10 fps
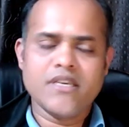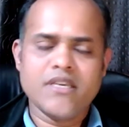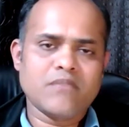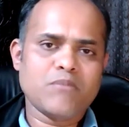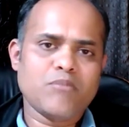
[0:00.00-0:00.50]

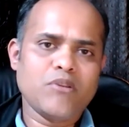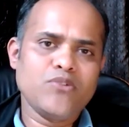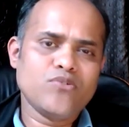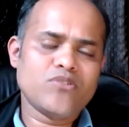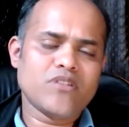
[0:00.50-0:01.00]
Some people
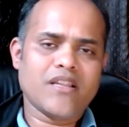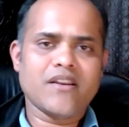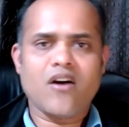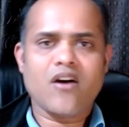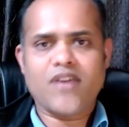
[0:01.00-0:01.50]
use
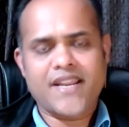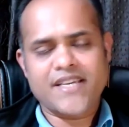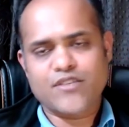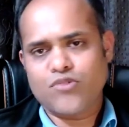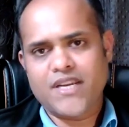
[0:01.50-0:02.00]
Learna or
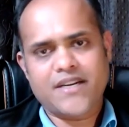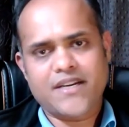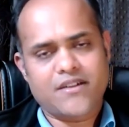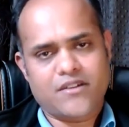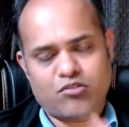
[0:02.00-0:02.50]
Annex to
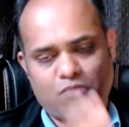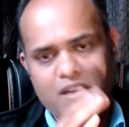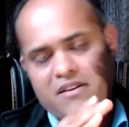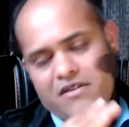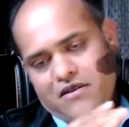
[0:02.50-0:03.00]
create
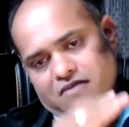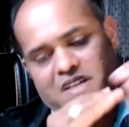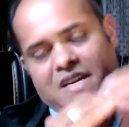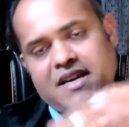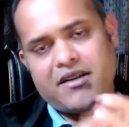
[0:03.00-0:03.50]
smaller
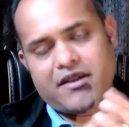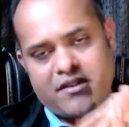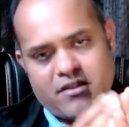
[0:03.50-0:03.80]
front-end